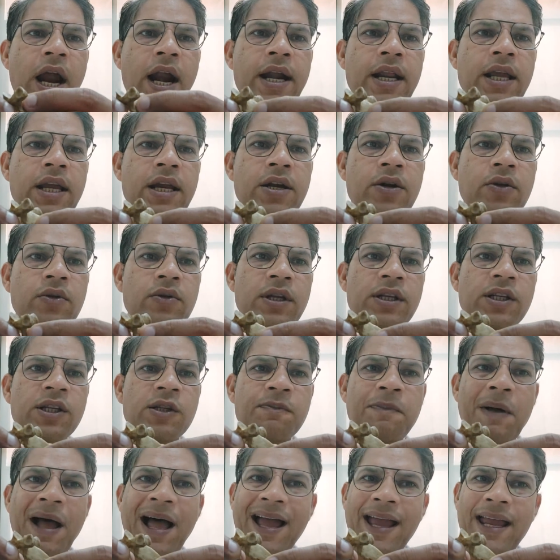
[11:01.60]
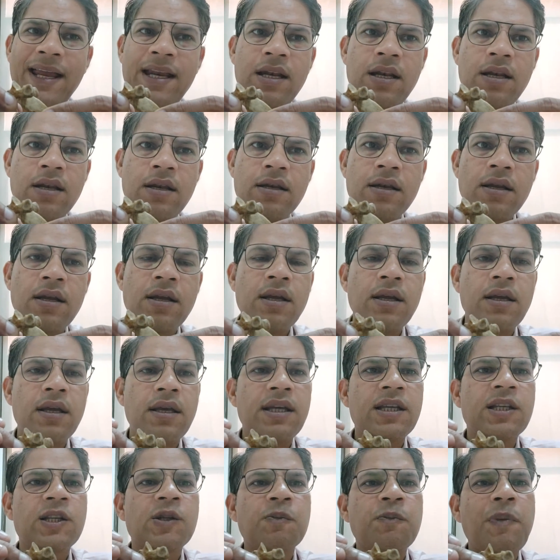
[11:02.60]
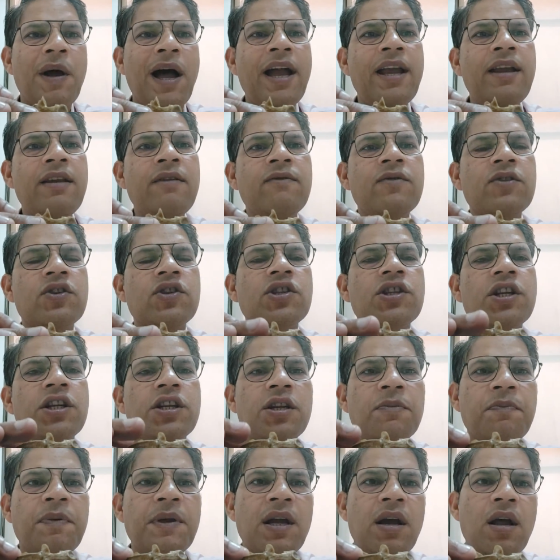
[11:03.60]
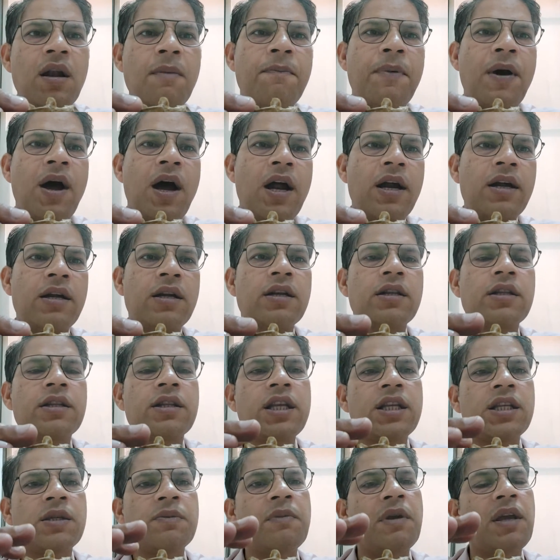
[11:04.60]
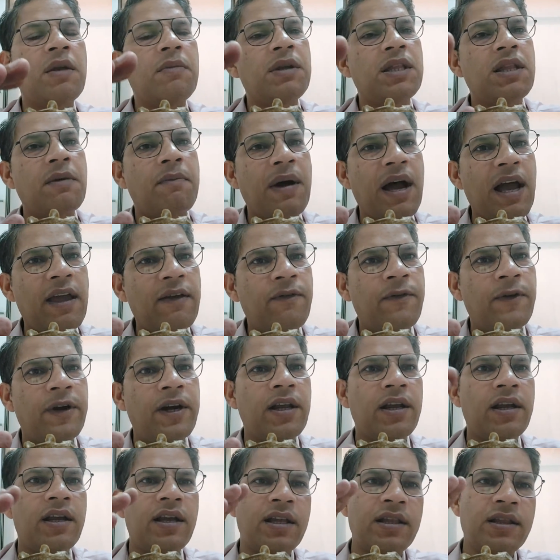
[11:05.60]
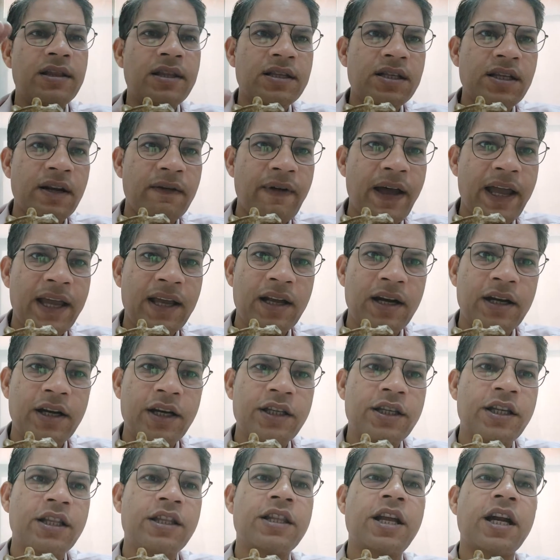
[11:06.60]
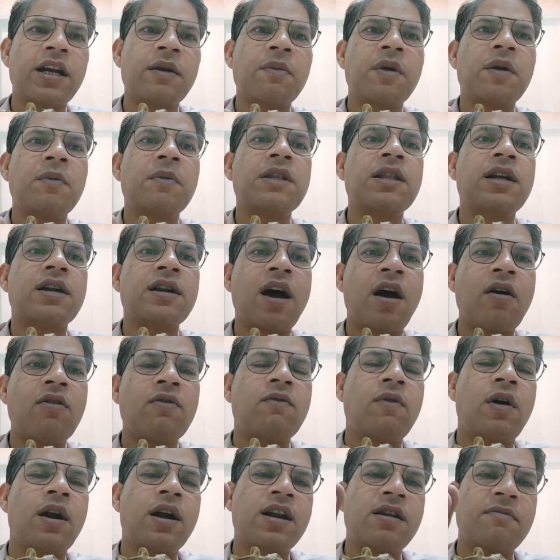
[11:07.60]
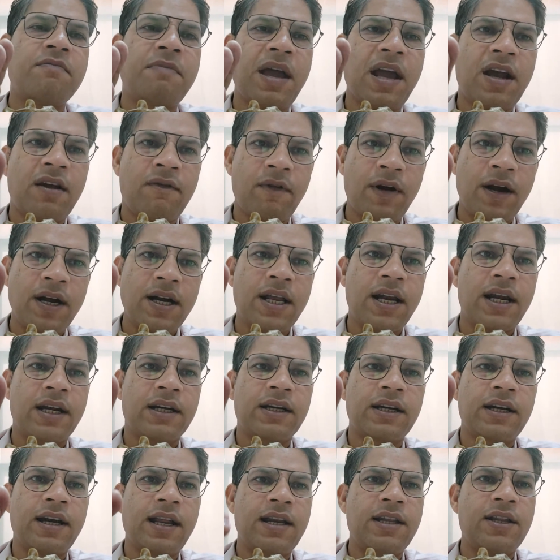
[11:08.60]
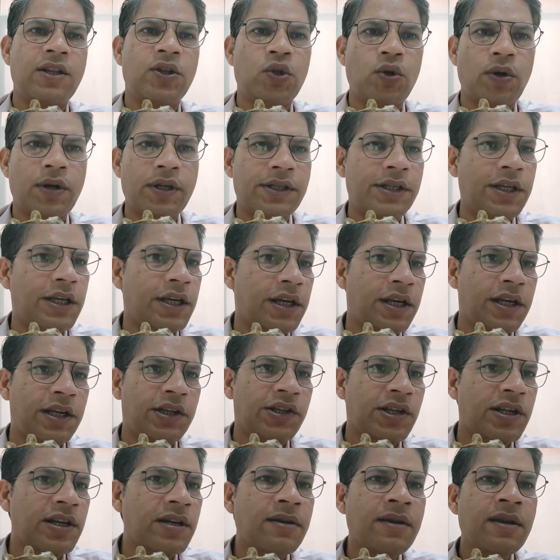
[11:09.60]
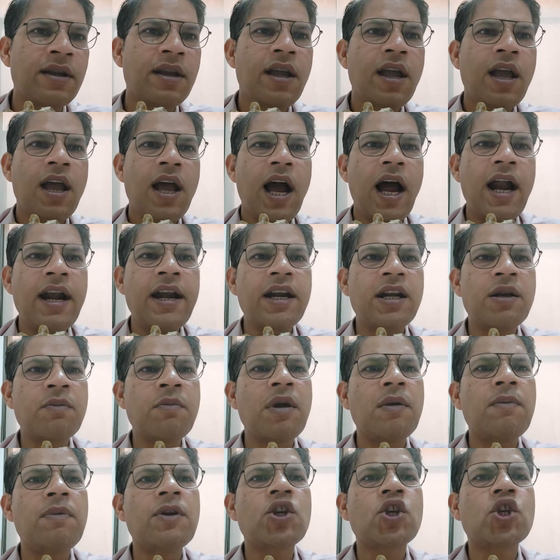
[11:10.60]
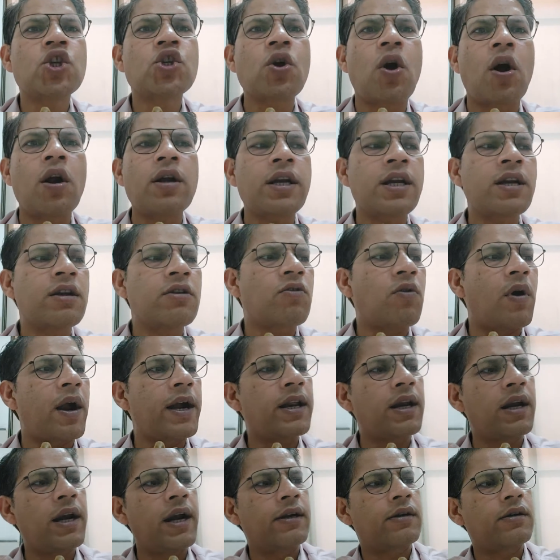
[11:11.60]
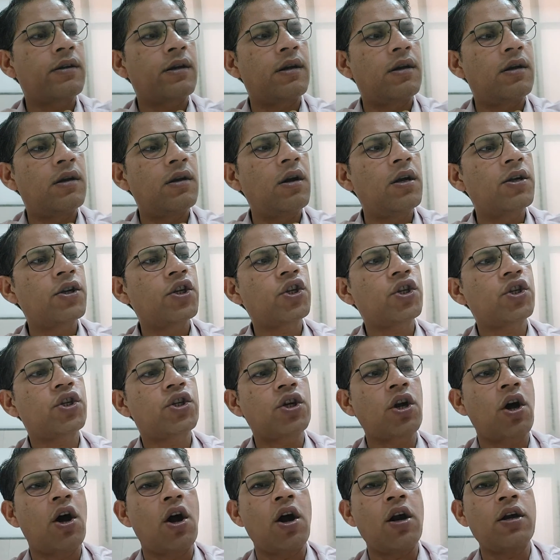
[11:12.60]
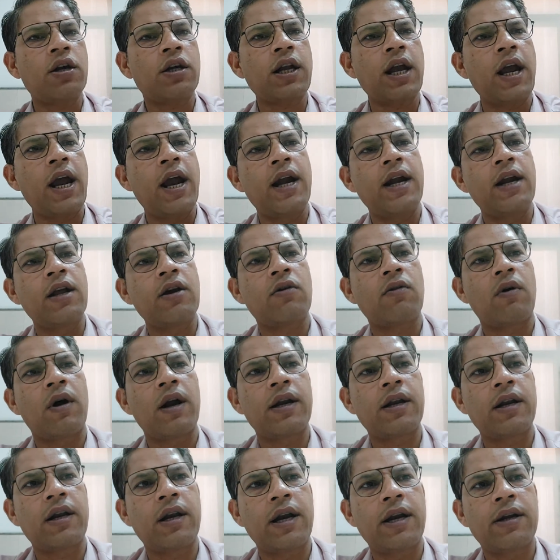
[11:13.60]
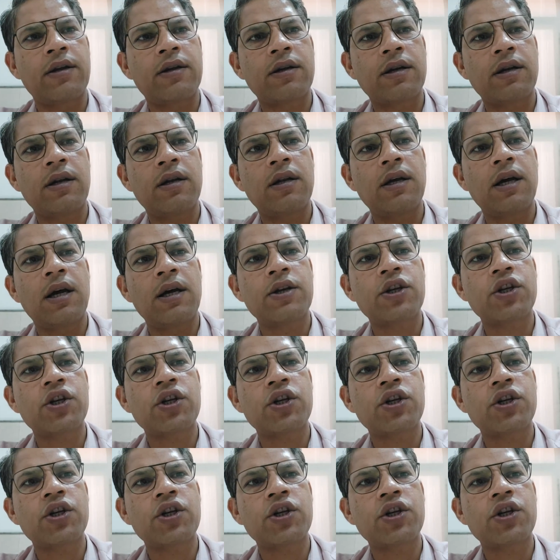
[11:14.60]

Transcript: ending into the spine. A spine which is a typical part, this may be the bifid in the cervical region, that may be the downward and backward directed in the thoracic region, and it may be short and quadrilateral, a short and quadrilateral